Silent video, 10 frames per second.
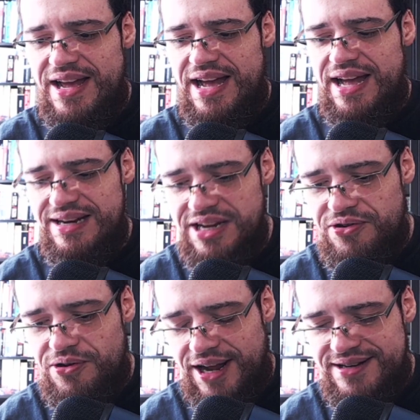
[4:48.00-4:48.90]
and he
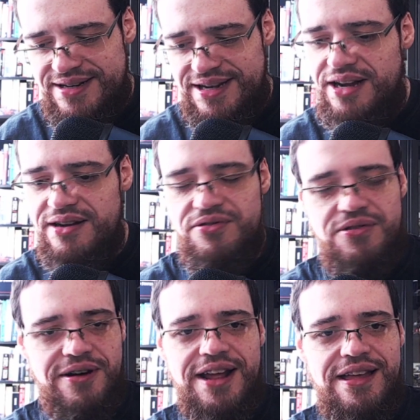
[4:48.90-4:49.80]
corrected her,
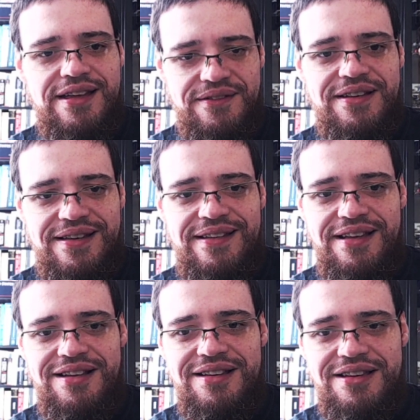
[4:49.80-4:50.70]
correct, uh,
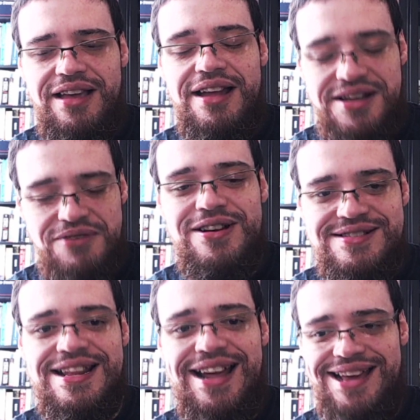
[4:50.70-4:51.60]
and he
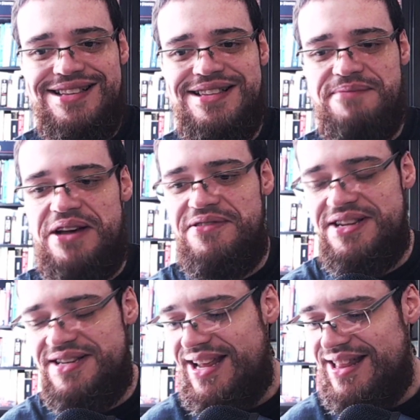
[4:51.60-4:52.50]
was nice about
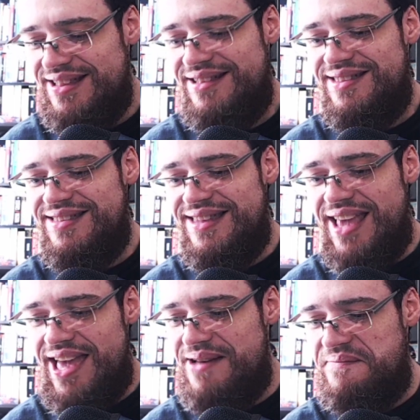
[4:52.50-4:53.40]
it.
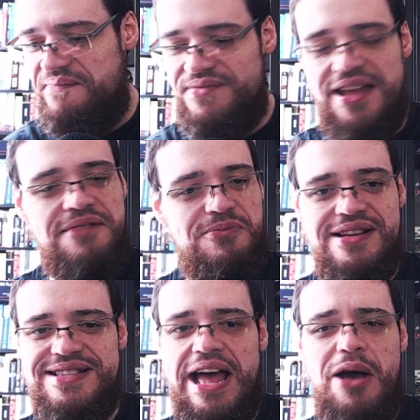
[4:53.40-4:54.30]
Damn, that
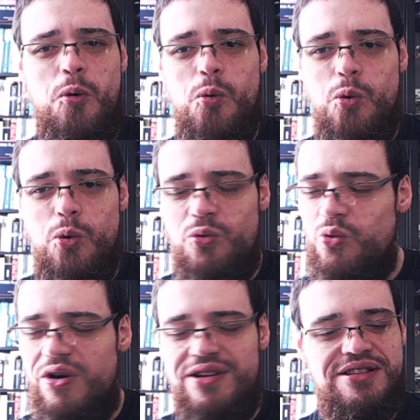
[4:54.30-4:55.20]
was
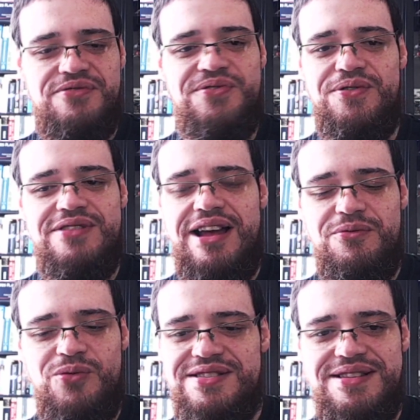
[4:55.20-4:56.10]
wonderful. That
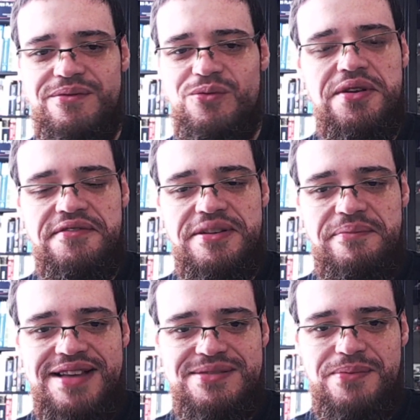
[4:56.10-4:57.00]
was the, one of the
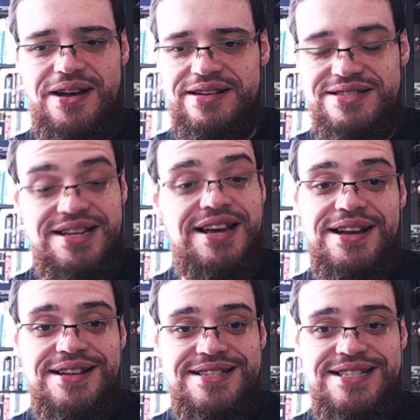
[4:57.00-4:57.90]
best parts.
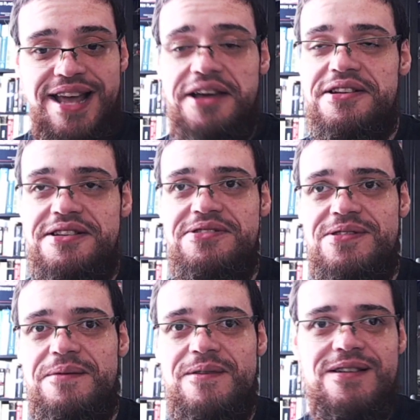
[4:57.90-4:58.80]
Second to
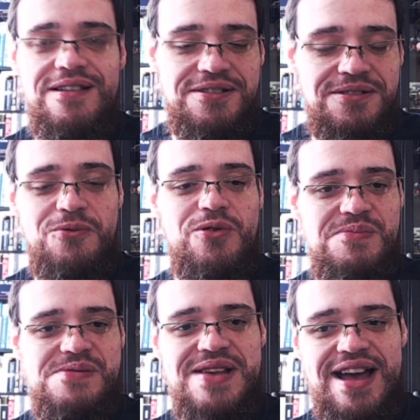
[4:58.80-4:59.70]
the uh, to the
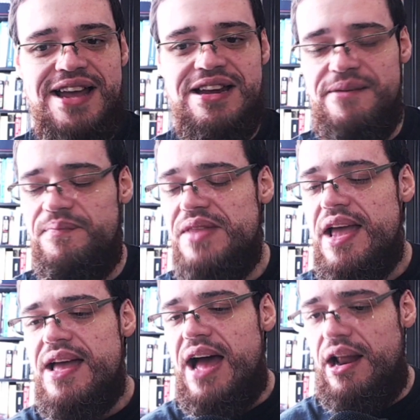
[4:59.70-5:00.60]
woman behind him.
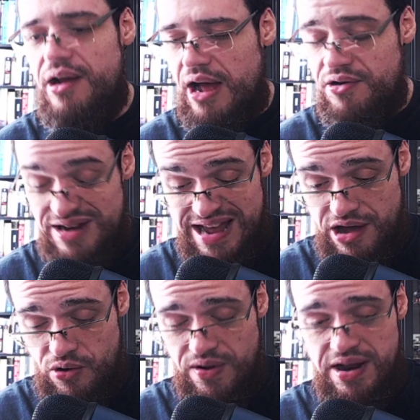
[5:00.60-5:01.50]
Uh,
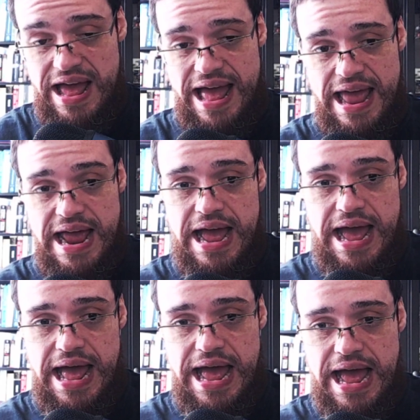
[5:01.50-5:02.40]
now,
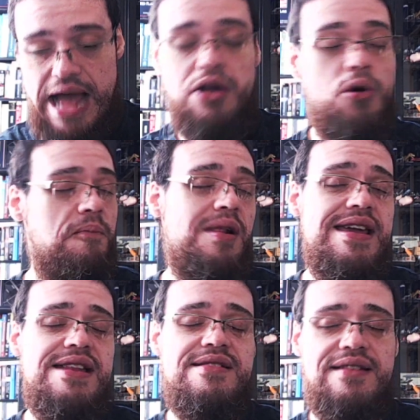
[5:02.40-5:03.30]
a
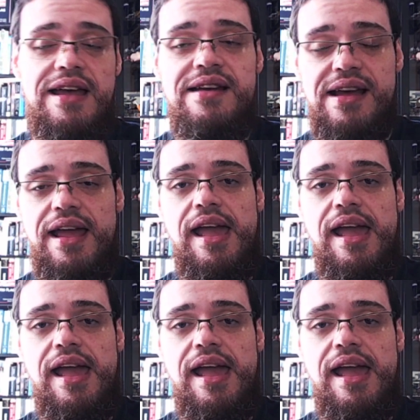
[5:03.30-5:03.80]
complaint that I